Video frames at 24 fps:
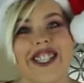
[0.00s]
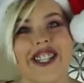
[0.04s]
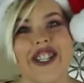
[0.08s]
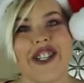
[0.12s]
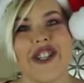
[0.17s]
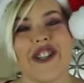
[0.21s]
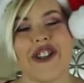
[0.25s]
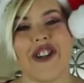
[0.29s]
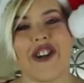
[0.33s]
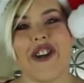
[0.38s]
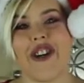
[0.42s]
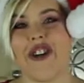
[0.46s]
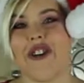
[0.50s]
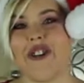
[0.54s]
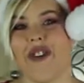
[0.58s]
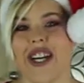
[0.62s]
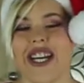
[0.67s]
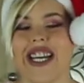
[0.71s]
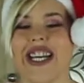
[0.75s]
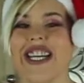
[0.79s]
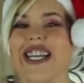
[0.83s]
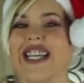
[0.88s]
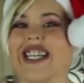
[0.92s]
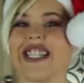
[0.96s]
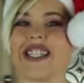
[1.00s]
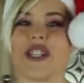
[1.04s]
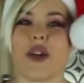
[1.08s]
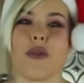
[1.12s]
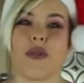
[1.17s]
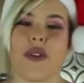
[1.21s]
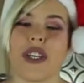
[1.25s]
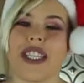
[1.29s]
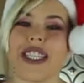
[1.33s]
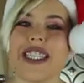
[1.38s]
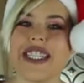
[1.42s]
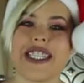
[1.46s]
dish though is
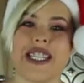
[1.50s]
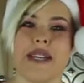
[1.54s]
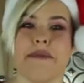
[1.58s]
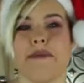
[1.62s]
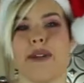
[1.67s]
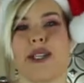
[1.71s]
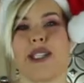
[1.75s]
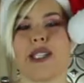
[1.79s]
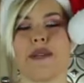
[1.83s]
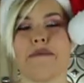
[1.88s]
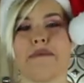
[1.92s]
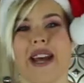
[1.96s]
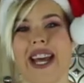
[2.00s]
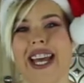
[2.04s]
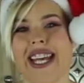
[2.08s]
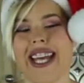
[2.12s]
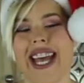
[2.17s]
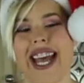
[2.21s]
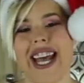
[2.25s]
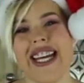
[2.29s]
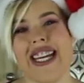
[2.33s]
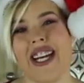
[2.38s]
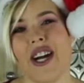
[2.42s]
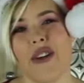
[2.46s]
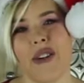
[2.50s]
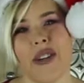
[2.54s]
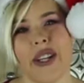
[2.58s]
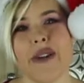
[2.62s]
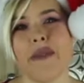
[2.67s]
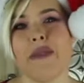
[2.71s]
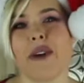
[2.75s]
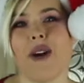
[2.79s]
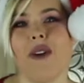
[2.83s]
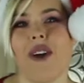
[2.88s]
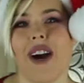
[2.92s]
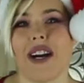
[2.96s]
really simple to make and
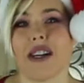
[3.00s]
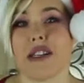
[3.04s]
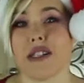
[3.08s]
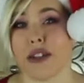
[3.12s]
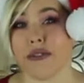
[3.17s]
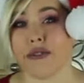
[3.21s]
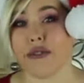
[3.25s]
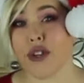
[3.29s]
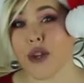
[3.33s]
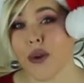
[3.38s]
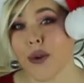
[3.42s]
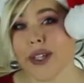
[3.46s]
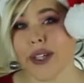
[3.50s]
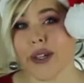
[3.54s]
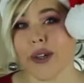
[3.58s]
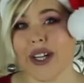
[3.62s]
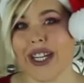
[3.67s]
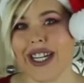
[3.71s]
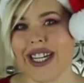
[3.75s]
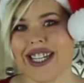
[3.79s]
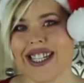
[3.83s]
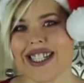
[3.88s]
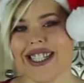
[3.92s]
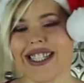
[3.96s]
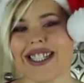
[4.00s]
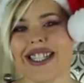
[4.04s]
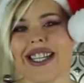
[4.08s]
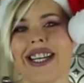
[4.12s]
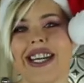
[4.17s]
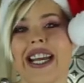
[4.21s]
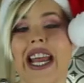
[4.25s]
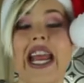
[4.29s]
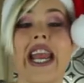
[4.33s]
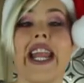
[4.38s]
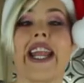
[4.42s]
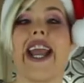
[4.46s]
only requires a few ingredients.
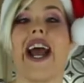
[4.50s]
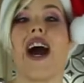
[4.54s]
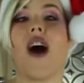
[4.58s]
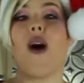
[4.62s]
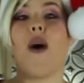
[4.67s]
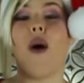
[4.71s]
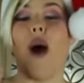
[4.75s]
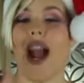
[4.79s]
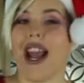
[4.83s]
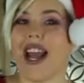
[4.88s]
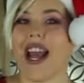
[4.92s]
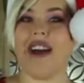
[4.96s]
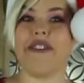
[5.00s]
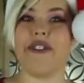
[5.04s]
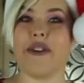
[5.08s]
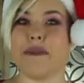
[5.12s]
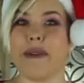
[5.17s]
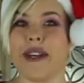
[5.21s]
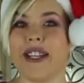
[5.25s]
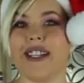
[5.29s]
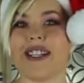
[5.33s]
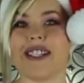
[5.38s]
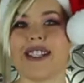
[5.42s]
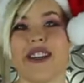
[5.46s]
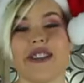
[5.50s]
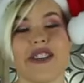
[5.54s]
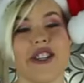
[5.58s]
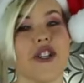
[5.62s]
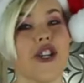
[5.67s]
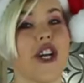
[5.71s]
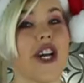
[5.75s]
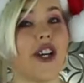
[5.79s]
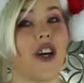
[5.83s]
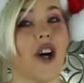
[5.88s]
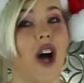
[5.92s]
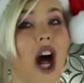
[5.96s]
Now, I haven't made this on the
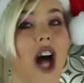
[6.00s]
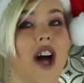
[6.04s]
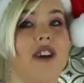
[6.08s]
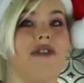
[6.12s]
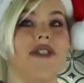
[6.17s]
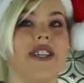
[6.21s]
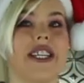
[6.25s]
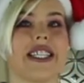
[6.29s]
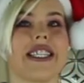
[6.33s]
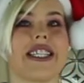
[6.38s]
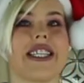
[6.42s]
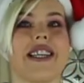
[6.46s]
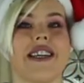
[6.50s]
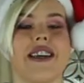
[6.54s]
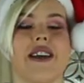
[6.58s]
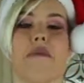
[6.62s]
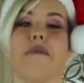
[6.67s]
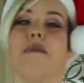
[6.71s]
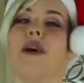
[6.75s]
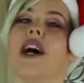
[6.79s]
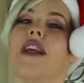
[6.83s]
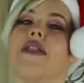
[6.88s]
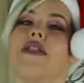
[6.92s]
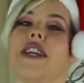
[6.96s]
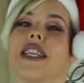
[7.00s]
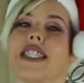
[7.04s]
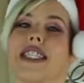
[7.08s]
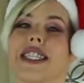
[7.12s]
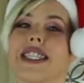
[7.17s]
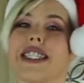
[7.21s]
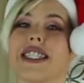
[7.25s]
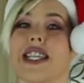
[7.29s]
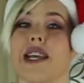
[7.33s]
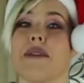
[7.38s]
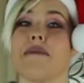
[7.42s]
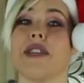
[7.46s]
channel obviously, but this
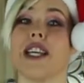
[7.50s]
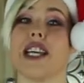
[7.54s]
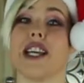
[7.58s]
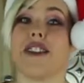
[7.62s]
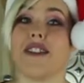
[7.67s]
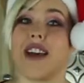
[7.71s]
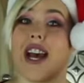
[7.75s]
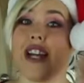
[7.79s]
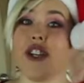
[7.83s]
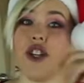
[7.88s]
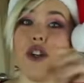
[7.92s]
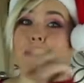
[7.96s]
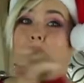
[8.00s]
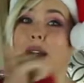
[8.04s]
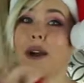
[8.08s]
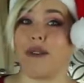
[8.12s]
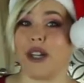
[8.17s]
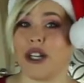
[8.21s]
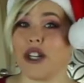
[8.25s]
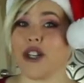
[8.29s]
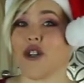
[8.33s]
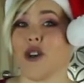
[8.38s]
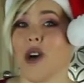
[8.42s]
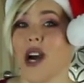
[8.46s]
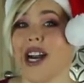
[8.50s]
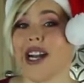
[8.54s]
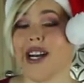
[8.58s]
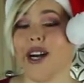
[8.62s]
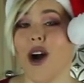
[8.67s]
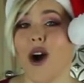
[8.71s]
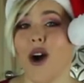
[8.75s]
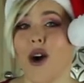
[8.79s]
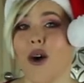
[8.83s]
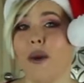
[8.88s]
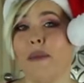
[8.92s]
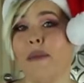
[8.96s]
is something that you might want to try at
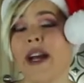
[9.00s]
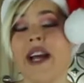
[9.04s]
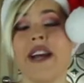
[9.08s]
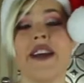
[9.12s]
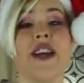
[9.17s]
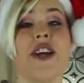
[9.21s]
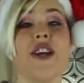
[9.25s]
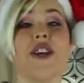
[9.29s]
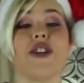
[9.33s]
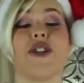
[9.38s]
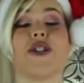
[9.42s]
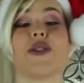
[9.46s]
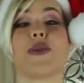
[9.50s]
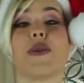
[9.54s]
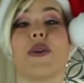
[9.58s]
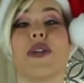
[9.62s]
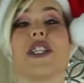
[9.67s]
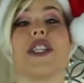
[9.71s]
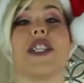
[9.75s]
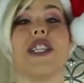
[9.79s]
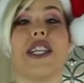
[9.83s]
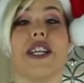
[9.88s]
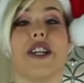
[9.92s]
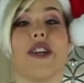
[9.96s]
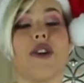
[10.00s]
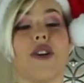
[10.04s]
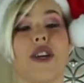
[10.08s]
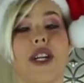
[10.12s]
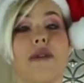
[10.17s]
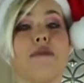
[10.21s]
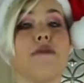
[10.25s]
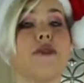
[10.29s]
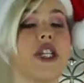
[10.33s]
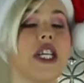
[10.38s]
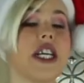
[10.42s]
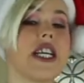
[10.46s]
home. You're just going to need
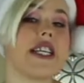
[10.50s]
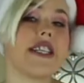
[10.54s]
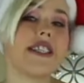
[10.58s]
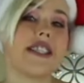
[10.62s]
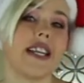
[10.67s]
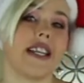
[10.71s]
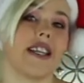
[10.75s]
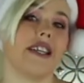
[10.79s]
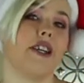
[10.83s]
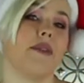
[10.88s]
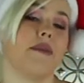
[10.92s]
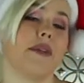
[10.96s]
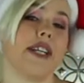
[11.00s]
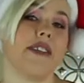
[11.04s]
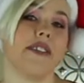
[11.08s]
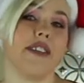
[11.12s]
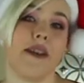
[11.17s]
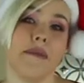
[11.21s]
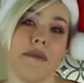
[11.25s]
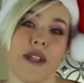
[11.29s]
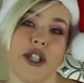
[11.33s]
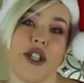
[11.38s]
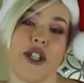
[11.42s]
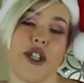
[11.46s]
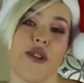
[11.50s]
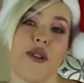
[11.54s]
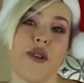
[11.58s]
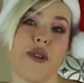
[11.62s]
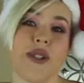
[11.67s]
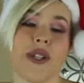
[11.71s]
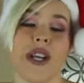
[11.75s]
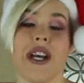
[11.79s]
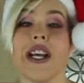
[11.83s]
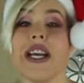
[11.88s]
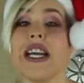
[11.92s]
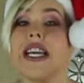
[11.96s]
cream cheese, a little bit of lemon
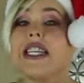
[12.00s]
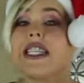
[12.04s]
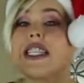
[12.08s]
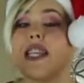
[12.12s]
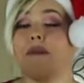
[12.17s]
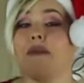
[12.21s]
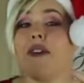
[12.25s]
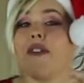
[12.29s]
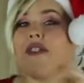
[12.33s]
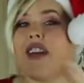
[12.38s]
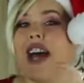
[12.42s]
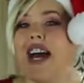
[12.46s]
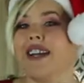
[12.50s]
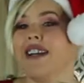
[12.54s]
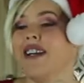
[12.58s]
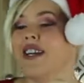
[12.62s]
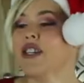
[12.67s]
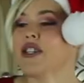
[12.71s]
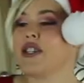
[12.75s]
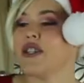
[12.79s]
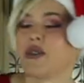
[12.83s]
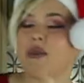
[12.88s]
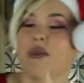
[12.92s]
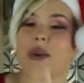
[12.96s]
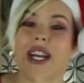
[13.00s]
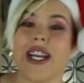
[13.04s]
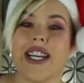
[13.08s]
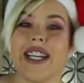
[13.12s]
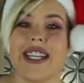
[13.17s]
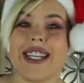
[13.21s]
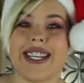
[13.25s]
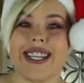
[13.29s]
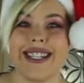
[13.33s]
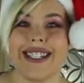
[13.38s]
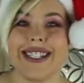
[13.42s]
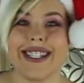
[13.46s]
juice, some of that
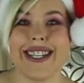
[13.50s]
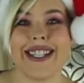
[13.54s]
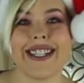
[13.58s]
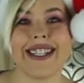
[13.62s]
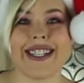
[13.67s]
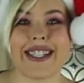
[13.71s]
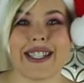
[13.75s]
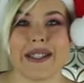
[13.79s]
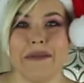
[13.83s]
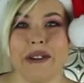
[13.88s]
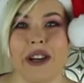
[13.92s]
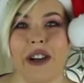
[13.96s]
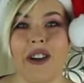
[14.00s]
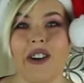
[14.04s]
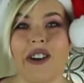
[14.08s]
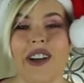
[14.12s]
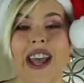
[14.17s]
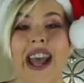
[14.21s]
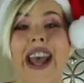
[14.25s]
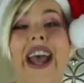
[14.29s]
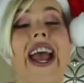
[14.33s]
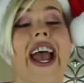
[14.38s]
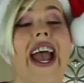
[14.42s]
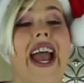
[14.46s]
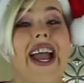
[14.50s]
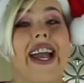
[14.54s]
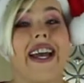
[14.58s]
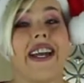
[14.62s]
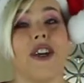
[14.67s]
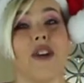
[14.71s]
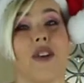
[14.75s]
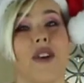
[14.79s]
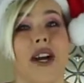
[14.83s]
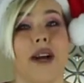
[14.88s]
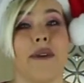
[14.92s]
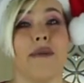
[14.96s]
sweetened condensed milk,
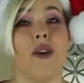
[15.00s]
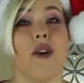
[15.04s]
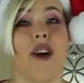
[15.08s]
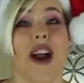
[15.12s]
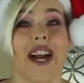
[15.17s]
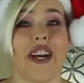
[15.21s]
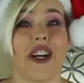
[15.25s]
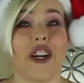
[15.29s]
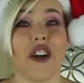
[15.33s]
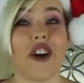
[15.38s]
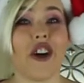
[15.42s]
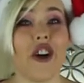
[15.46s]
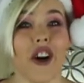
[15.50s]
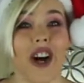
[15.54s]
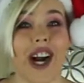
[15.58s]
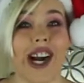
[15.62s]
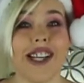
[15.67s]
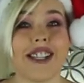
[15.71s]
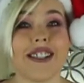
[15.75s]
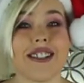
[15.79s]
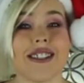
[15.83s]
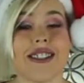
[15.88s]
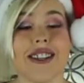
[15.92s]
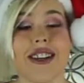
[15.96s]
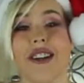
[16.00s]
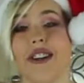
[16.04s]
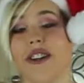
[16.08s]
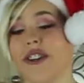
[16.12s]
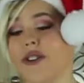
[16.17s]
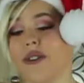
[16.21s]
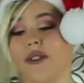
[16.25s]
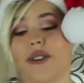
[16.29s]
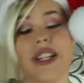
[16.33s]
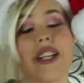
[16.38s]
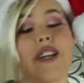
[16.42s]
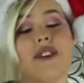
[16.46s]
and a graham cracker crust.
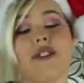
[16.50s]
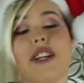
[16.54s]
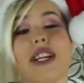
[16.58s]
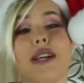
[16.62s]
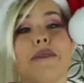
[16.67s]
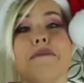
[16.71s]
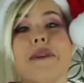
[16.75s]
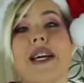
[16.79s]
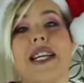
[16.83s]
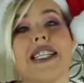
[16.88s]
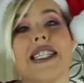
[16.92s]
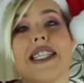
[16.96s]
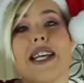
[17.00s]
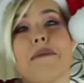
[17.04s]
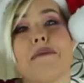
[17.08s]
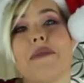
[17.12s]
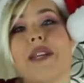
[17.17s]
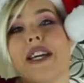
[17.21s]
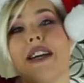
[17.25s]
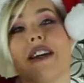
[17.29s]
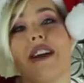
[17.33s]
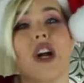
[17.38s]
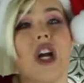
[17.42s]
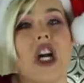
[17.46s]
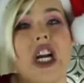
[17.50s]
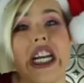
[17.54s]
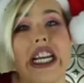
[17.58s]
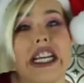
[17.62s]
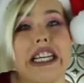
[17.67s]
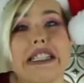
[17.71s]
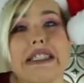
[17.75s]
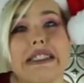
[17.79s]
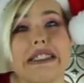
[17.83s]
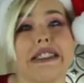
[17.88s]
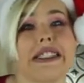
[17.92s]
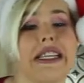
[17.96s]
You literally mix up the
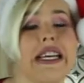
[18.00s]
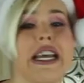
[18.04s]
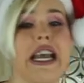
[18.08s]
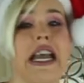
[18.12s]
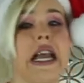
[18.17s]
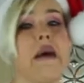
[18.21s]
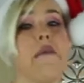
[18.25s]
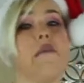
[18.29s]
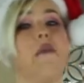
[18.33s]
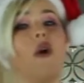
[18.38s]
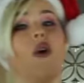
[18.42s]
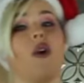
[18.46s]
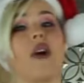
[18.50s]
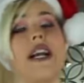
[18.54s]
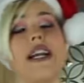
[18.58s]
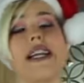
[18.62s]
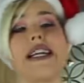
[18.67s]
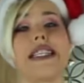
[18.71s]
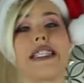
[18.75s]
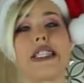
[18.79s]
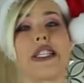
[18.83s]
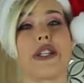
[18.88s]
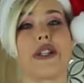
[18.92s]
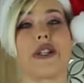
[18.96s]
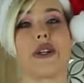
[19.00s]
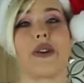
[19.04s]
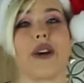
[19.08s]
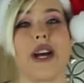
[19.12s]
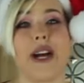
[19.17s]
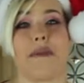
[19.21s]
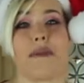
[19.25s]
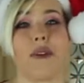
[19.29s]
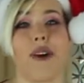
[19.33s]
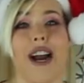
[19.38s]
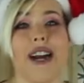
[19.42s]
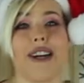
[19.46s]
ingredients pour it into the
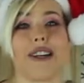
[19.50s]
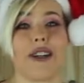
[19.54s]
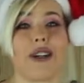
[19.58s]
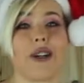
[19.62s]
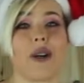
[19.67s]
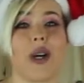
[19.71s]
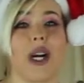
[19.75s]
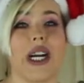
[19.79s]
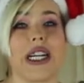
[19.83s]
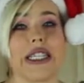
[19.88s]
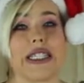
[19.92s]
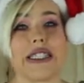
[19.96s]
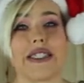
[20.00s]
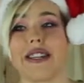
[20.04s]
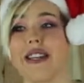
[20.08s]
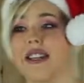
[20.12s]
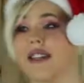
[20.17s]
graham cracker crust